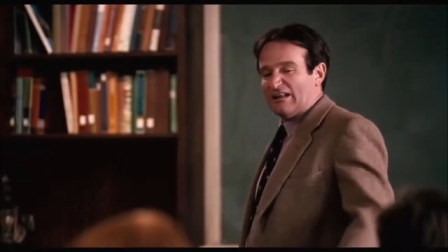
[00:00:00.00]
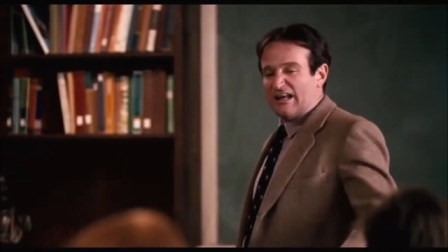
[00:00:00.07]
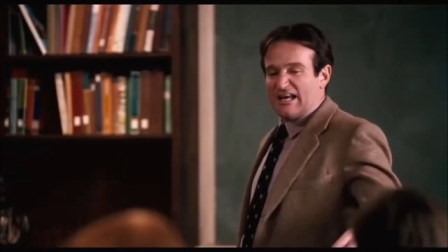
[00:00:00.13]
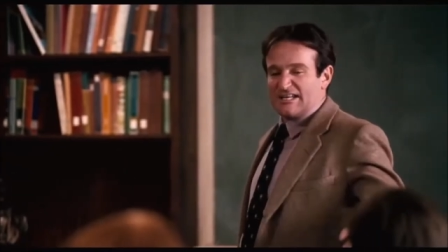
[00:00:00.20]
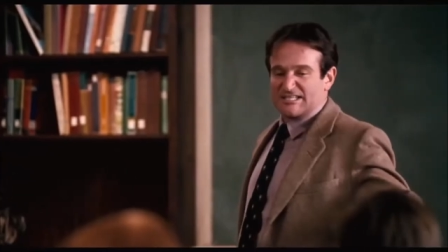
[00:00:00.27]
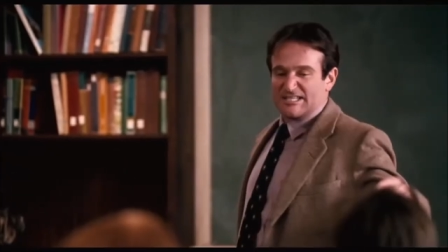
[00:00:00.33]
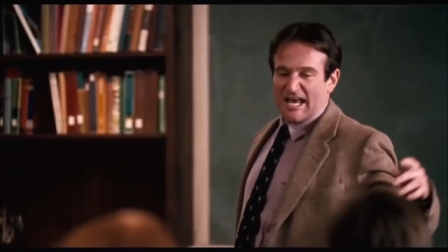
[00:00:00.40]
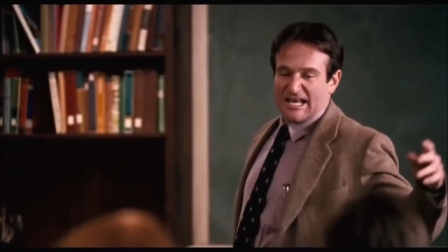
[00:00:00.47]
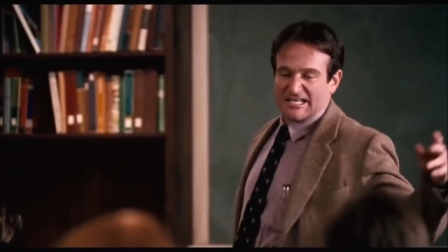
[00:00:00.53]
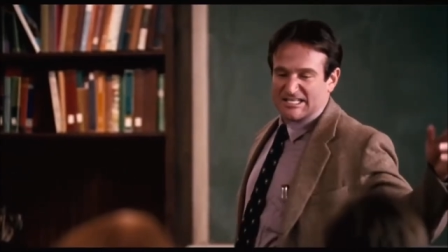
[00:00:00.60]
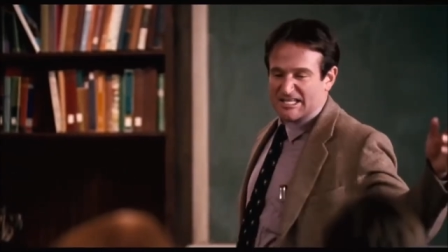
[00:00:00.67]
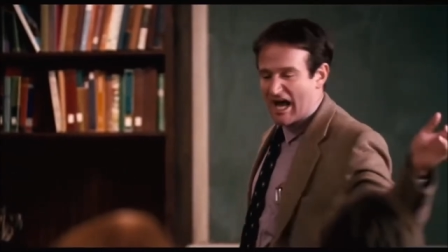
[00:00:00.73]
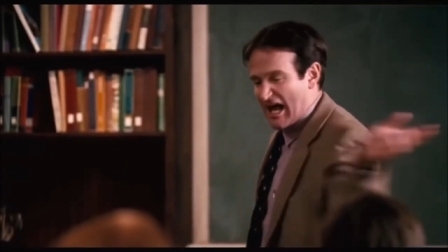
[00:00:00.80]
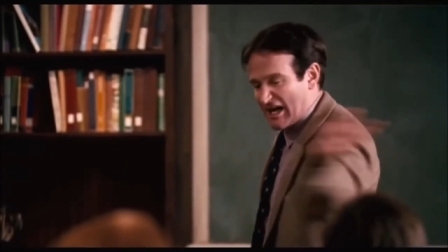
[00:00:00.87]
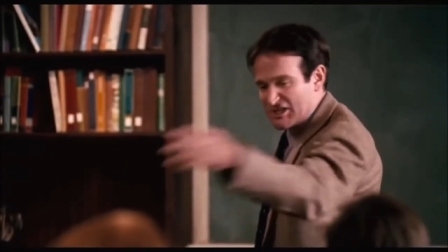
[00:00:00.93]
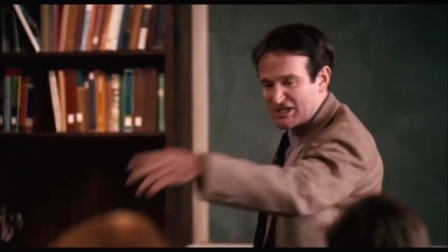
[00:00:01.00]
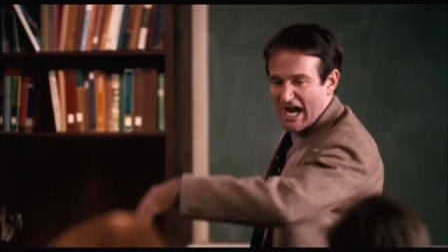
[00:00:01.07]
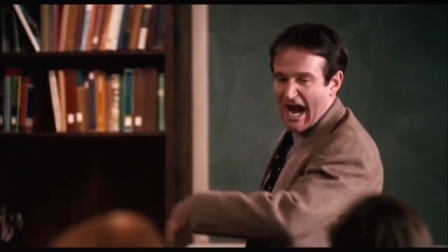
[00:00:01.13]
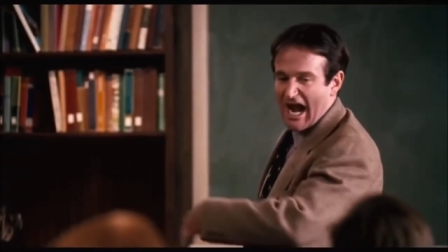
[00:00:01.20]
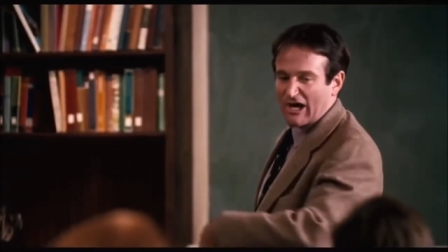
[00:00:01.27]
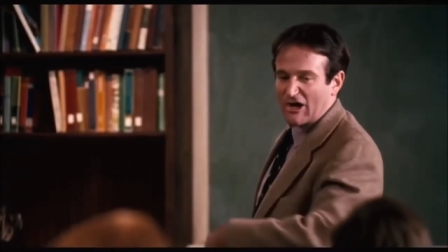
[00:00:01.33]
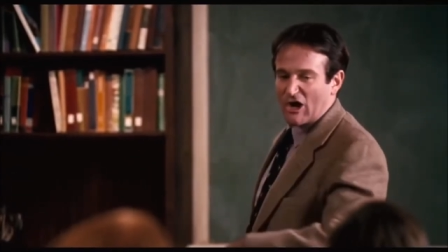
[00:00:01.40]
is this a
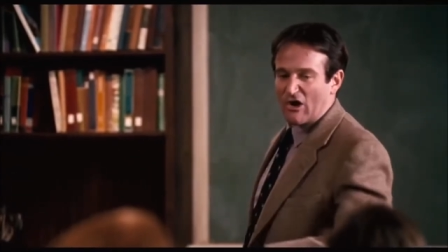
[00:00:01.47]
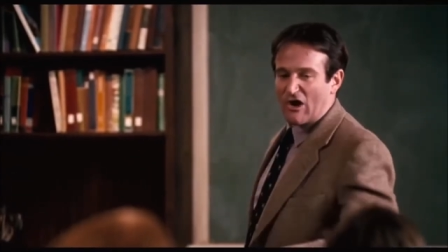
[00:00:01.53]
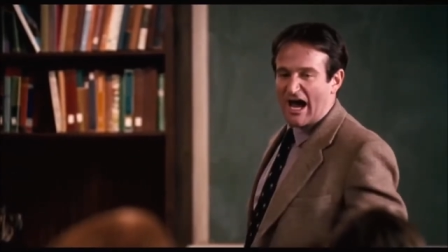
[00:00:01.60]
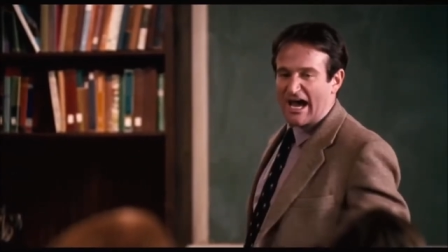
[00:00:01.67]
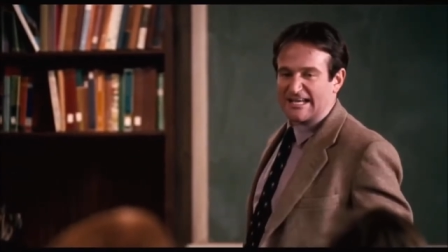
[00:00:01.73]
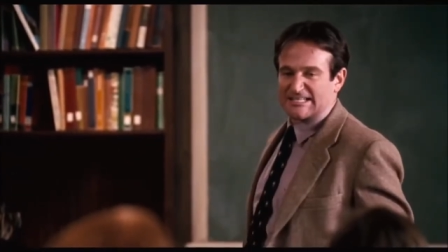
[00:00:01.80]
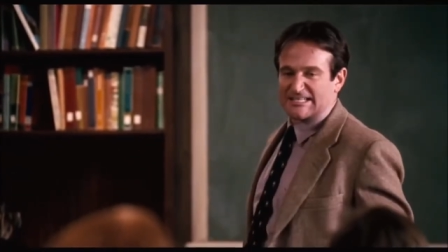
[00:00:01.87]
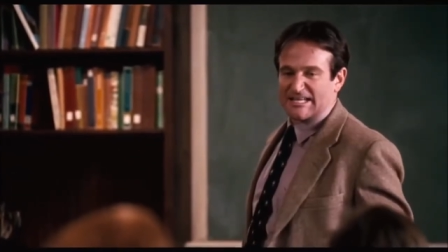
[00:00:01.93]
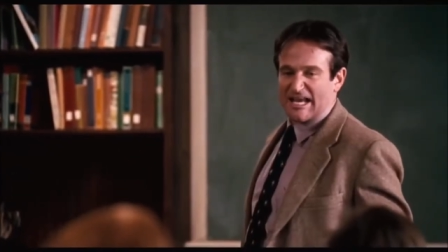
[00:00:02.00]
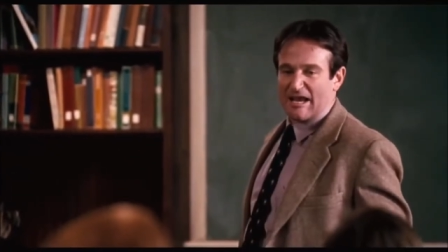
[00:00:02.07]
dagger I see